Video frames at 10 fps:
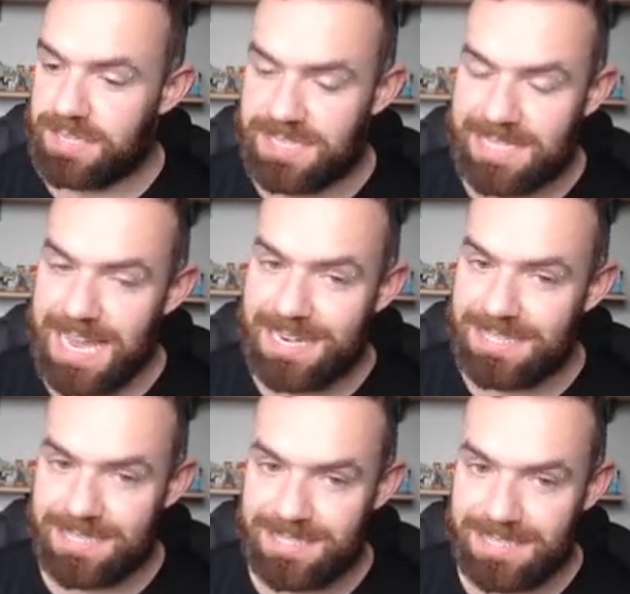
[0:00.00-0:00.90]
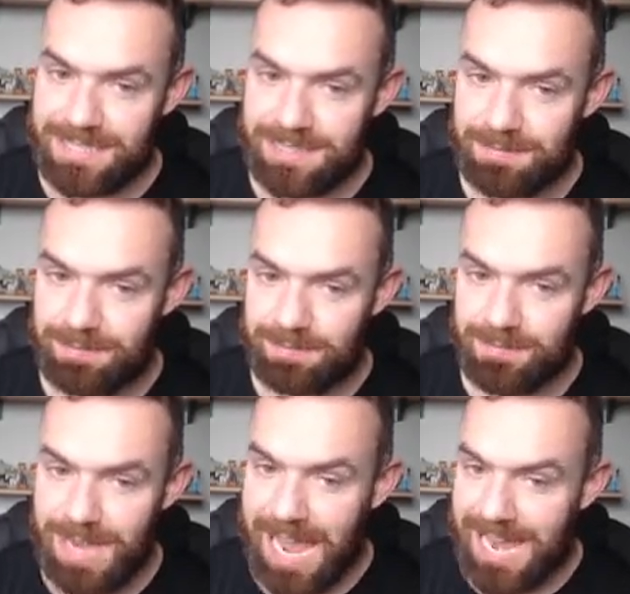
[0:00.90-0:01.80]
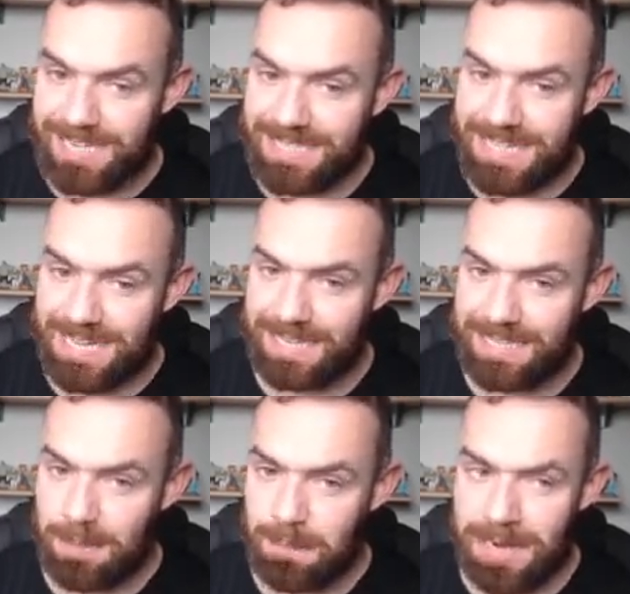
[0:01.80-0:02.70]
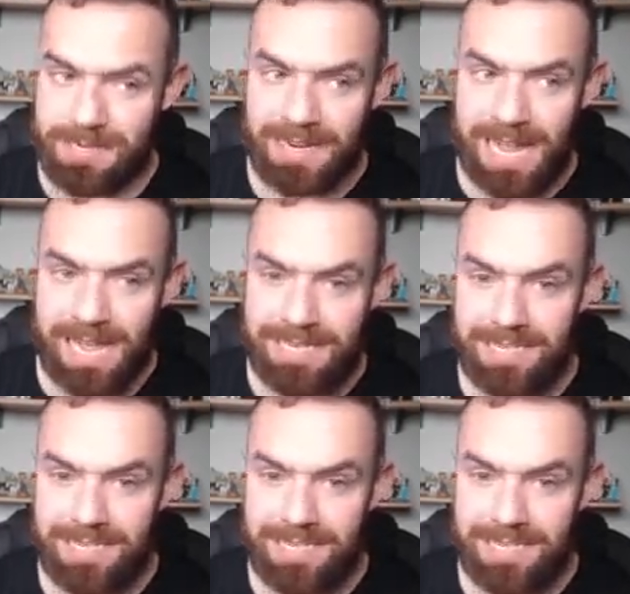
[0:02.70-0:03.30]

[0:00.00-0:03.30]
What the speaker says: skeletons, and killing them, might I add,